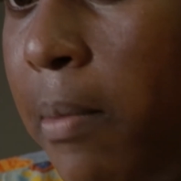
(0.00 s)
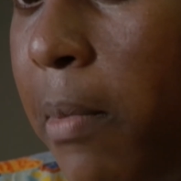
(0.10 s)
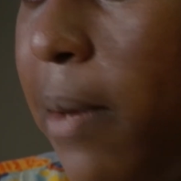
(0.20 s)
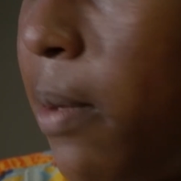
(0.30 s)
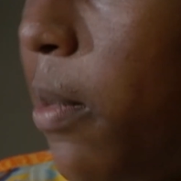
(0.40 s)

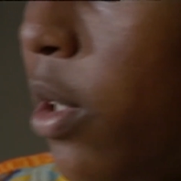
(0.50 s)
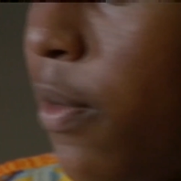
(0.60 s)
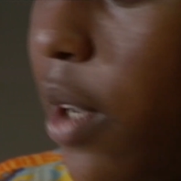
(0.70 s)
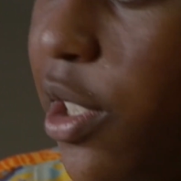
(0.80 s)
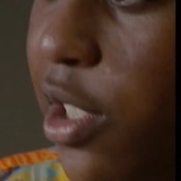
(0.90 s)
Maybe the Bill of
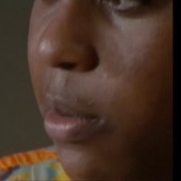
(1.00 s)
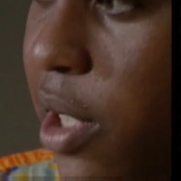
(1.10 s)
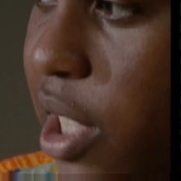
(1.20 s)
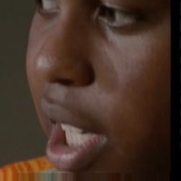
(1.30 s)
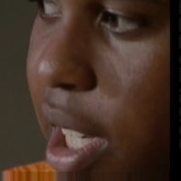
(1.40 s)
Rights should be
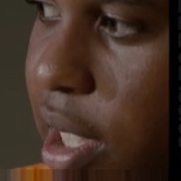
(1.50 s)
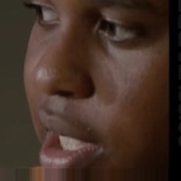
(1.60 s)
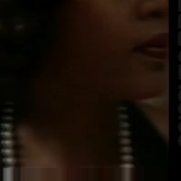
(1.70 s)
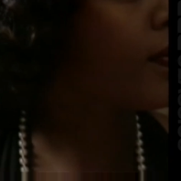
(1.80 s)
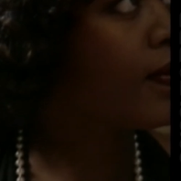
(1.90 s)
changed.
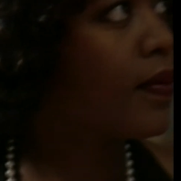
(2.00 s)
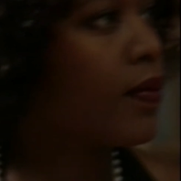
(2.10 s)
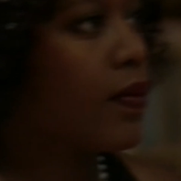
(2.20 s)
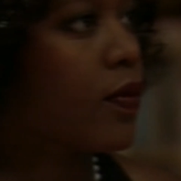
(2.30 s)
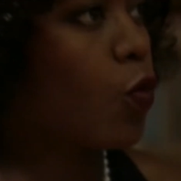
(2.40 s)

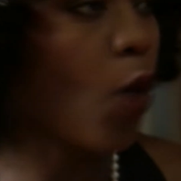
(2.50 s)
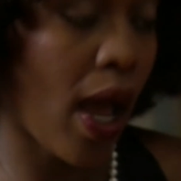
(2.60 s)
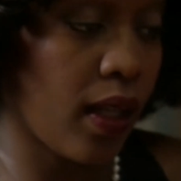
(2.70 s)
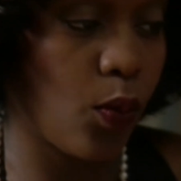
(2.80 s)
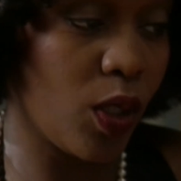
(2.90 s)
Maybe.
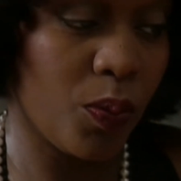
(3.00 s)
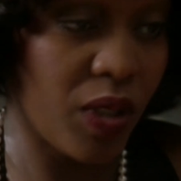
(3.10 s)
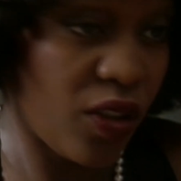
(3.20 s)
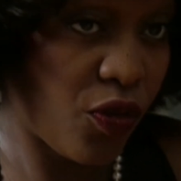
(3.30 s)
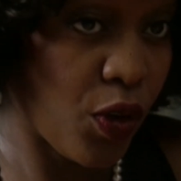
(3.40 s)
Well, it wouldn't be
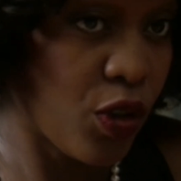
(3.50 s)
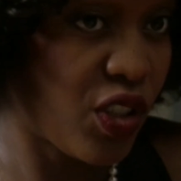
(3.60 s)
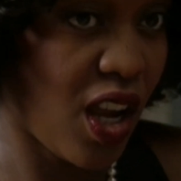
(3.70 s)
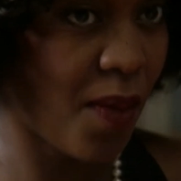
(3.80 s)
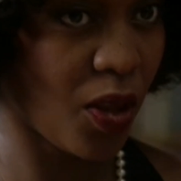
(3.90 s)
the first
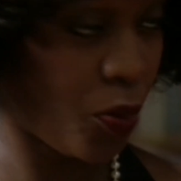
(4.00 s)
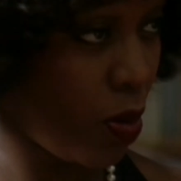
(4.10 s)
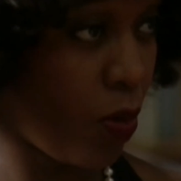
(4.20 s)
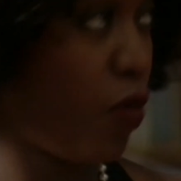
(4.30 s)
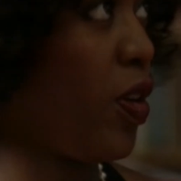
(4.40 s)
time that
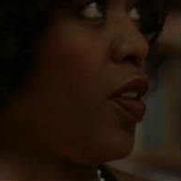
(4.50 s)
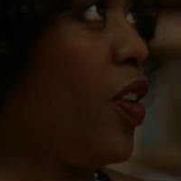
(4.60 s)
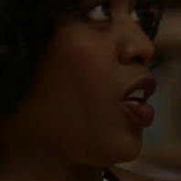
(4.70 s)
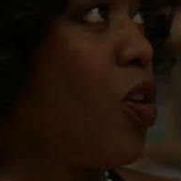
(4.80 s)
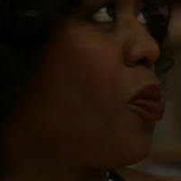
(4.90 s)
people felt
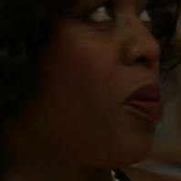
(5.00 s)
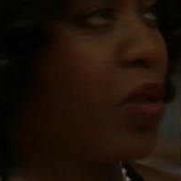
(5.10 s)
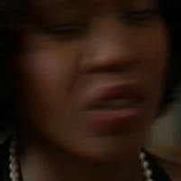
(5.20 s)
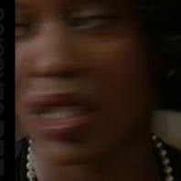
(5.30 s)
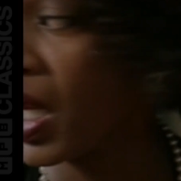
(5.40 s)
that an amendment
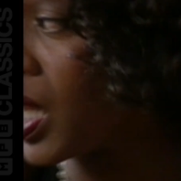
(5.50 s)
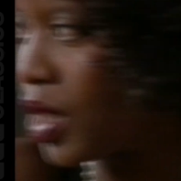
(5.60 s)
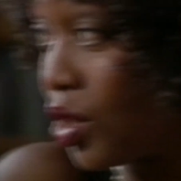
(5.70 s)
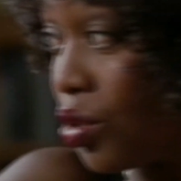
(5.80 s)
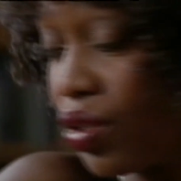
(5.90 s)
to the
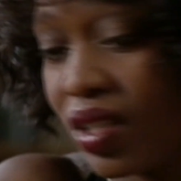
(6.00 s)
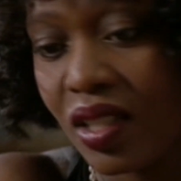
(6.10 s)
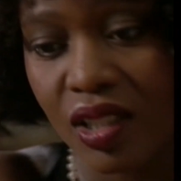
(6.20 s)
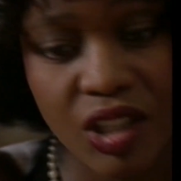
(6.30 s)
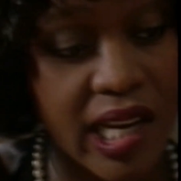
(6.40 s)
Constitution
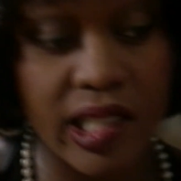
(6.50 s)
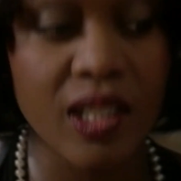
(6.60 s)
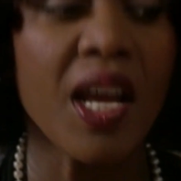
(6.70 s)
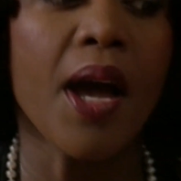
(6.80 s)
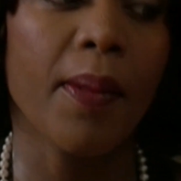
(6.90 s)
needed
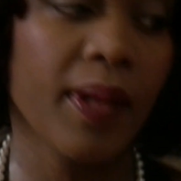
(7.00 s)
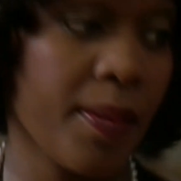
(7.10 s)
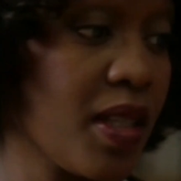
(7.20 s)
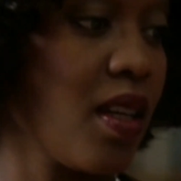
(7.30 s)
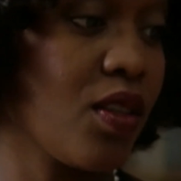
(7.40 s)
changing. But let
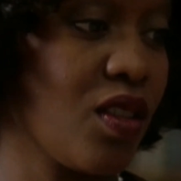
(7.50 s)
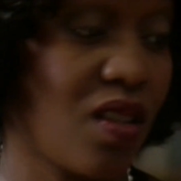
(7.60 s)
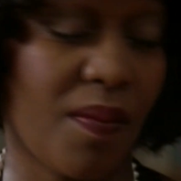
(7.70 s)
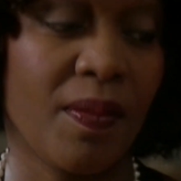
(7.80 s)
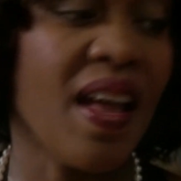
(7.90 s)
me tell you
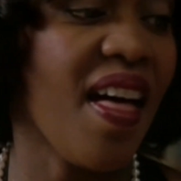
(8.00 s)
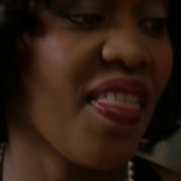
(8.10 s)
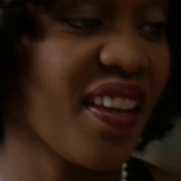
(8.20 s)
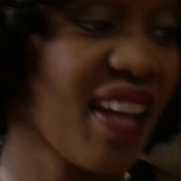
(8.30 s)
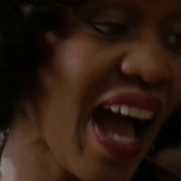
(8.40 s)
something. Mm.
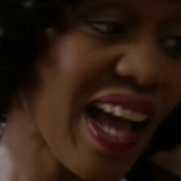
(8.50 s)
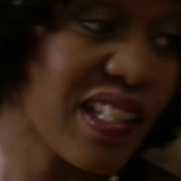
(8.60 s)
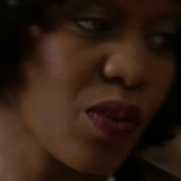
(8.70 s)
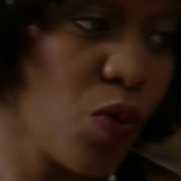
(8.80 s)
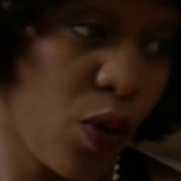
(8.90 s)
The guys
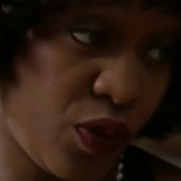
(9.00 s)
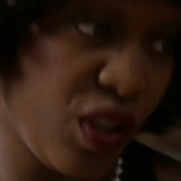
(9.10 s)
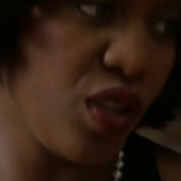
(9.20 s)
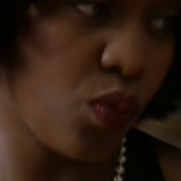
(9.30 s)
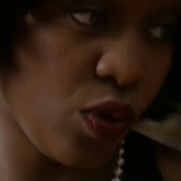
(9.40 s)
that wrote
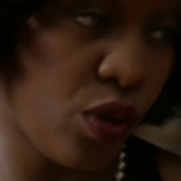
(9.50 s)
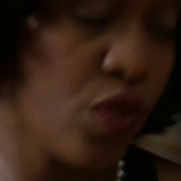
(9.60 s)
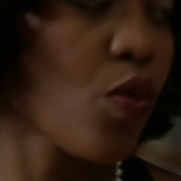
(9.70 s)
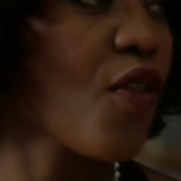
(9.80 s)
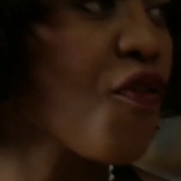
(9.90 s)
these words
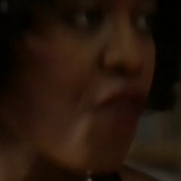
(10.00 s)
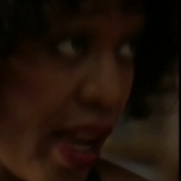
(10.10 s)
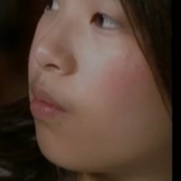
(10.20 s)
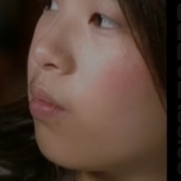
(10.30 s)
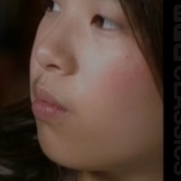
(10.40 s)
were
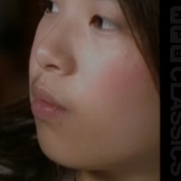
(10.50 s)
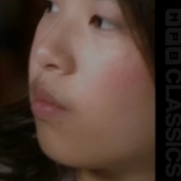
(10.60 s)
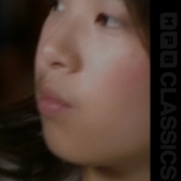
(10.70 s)
fed up.